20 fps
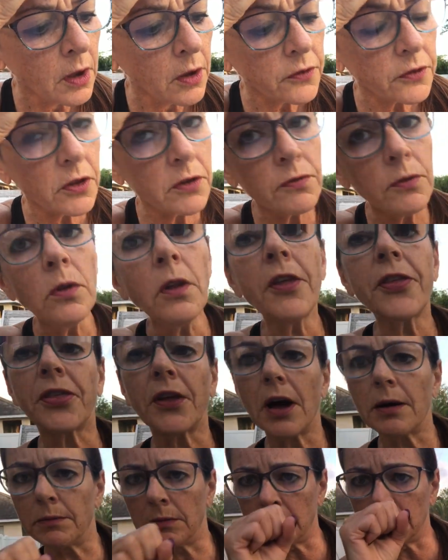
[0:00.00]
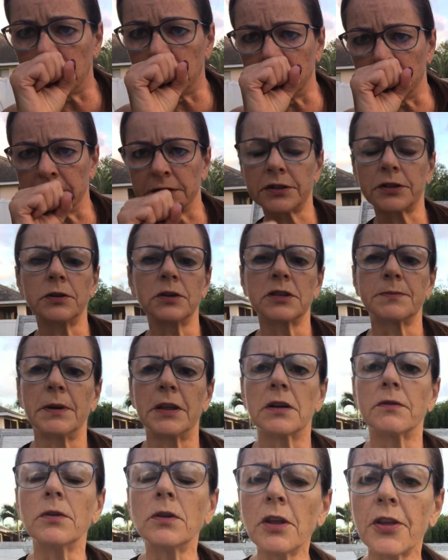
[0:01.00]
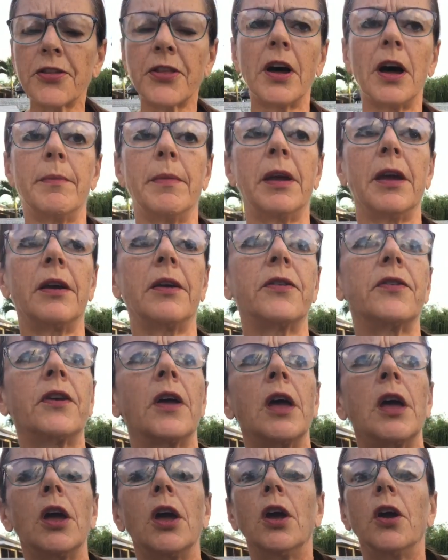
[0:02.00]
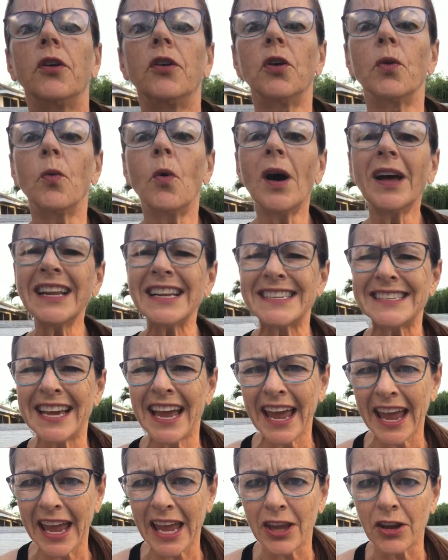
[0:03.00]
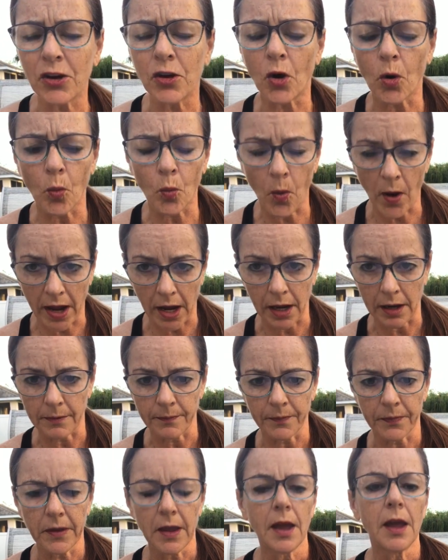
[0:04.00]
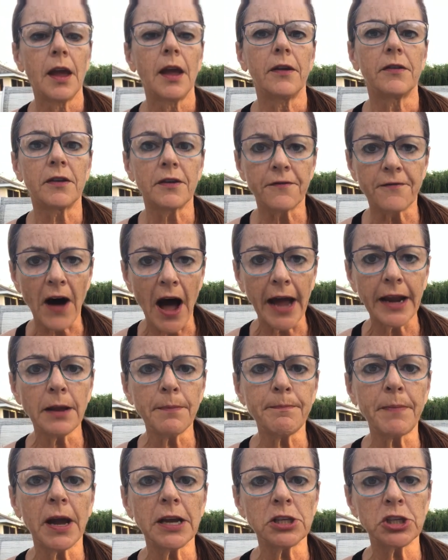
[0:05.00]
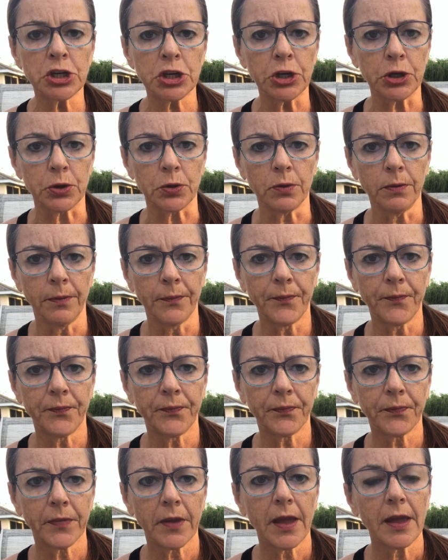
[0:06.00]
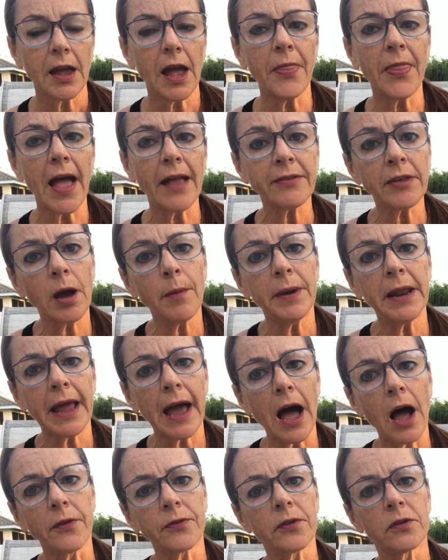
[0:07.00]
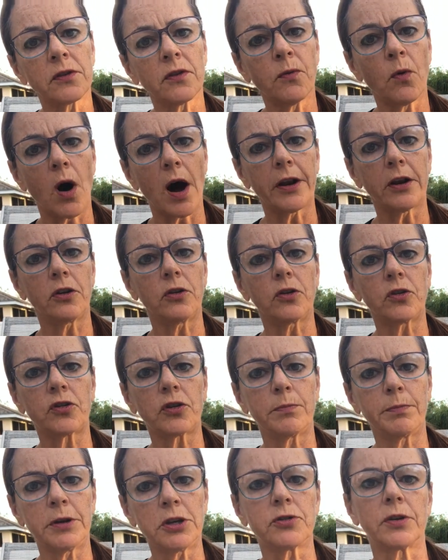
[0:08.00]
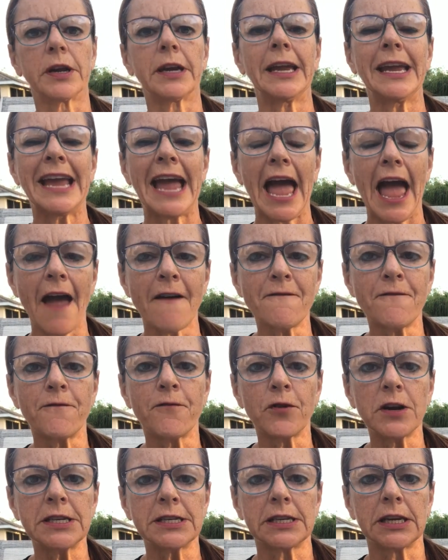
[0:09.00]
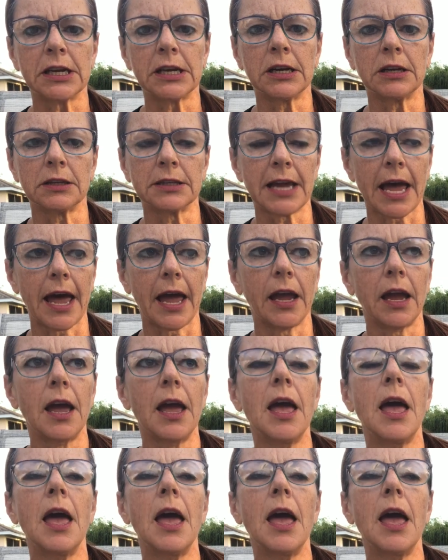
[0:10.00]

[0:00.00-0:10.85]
So the rule of thumb, excuse me, the rule of thumb is you want to take your weight, divide it by 2, and that's how many ounces of water you should be drinking every single day.